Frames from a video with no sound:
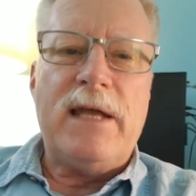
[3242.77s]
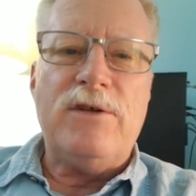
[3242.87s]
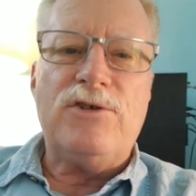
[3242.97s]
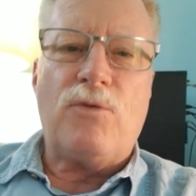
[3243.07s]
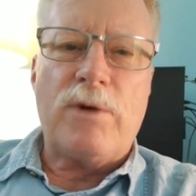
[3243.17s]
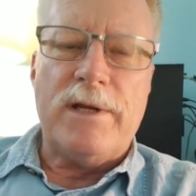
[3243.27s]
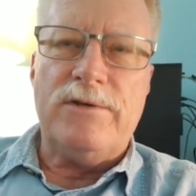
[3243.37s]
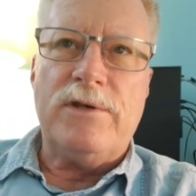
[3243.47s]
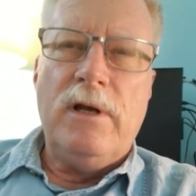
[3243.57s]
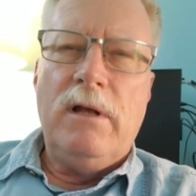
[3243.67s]
had a
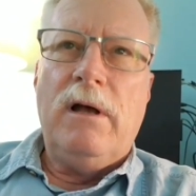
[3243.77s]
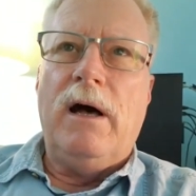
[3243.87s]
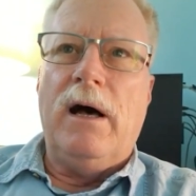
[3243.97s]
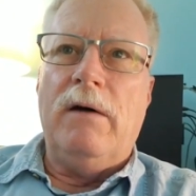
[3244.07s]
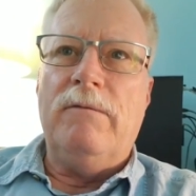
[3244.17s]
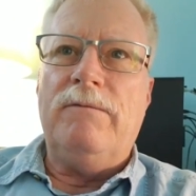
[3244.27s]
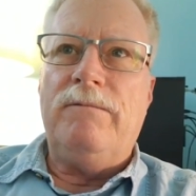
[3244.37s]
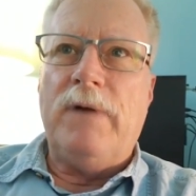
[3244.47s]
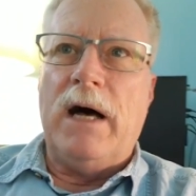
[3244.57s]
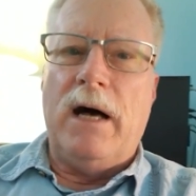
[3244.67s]
shortage of
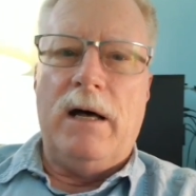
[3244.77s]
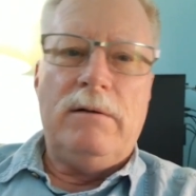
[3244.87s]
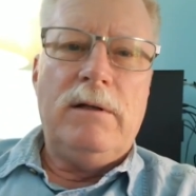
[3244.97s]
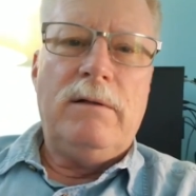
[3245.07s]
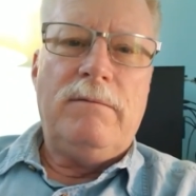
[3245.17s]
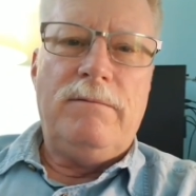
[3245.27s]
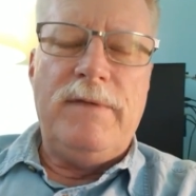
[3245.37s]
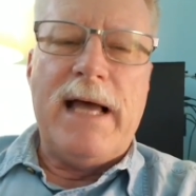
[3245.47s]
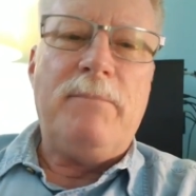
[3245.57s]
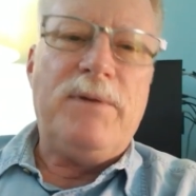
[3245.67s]

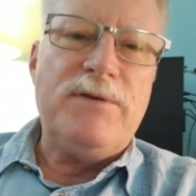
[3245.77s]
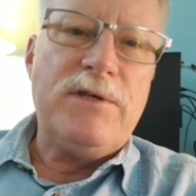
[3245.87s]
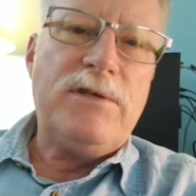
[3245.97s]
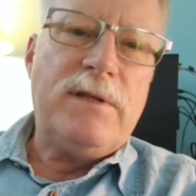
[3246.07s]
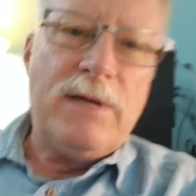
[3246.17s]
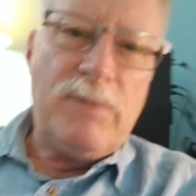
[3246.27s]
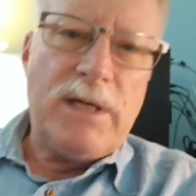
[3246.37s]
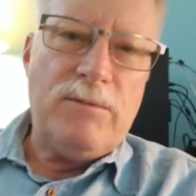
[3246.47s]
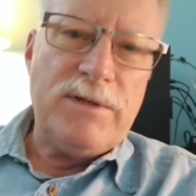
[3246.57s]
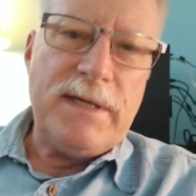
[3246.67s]
that position that
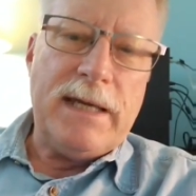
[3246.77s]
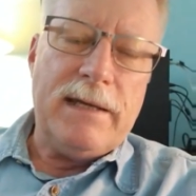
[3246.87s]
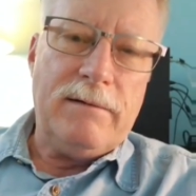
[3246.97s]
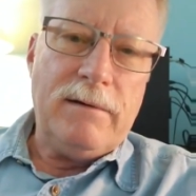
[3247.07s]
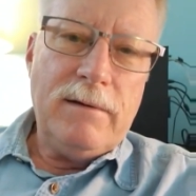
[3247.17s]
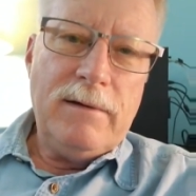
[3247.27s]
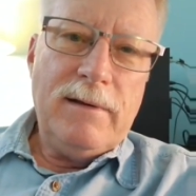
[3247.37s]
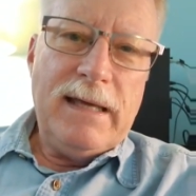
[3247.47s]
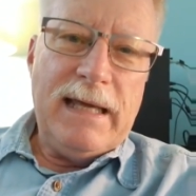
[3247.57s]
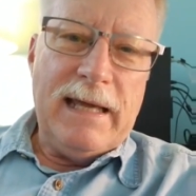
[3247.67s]
he was in.
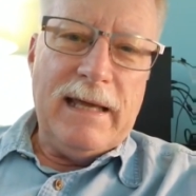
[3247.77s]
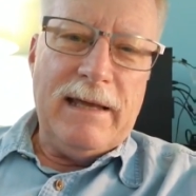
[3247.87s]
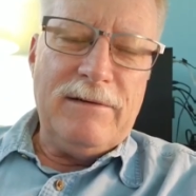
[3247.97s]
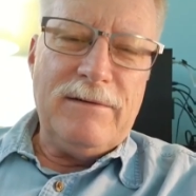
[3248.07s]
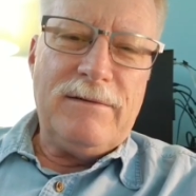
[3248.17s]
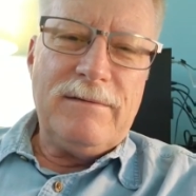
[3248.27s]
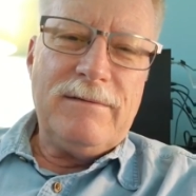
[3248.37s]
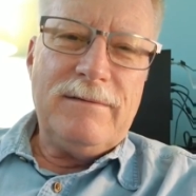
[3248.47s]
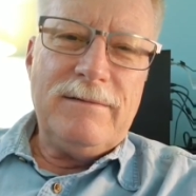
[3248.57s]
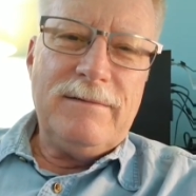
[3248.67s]
And
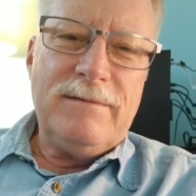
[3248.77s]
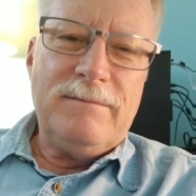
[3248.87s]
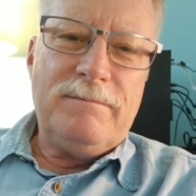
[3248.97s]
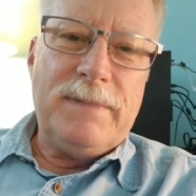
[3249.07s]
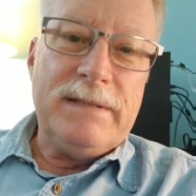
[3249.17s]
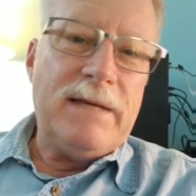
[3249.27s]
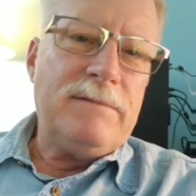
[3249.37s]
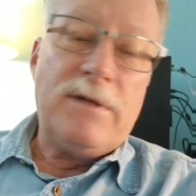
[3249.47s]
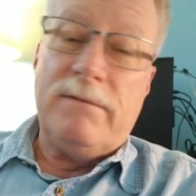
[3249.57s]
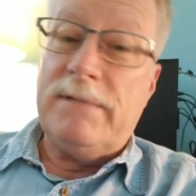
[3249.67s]
but
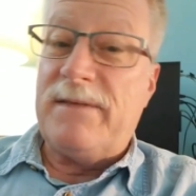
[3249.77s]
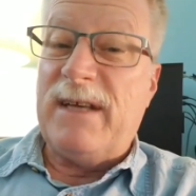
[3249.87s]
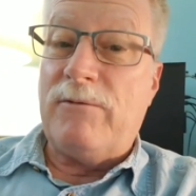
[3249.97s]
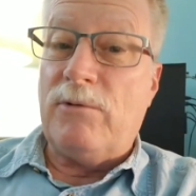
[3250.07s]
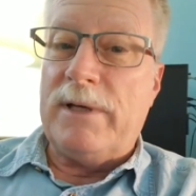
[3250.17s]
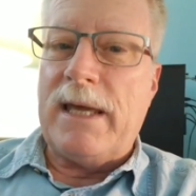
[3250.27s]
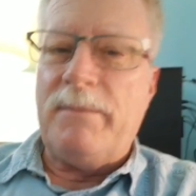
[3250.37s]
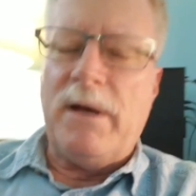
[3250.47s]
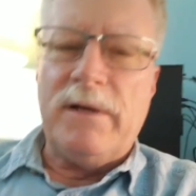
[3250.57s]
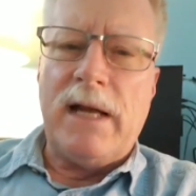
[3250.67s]
then so nothing ever really
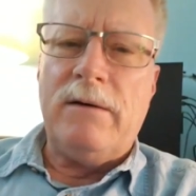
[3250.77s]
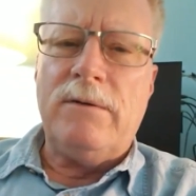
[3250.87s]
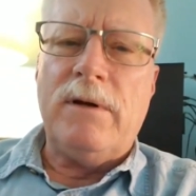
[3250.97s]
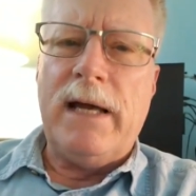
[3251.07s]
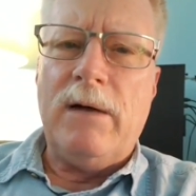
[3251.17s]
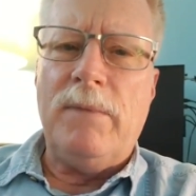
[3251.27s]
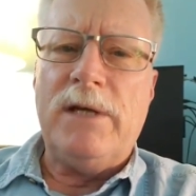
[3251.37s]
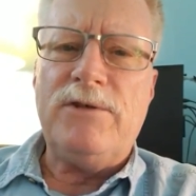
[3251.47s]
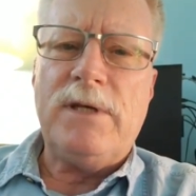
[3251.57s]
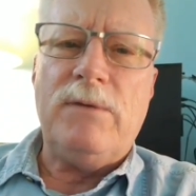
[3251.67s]
came of it. I don't know how
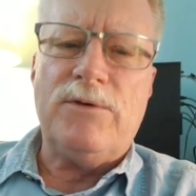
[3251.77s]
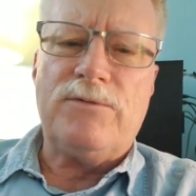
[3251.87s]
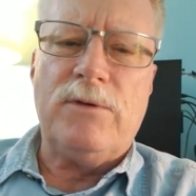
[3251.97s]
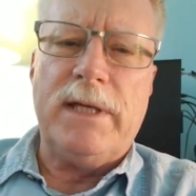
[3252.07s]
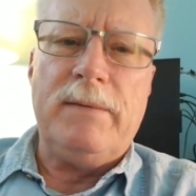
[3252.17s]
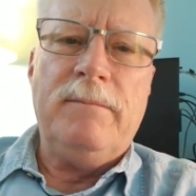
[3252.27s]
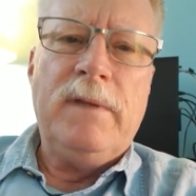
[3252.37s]
much he was really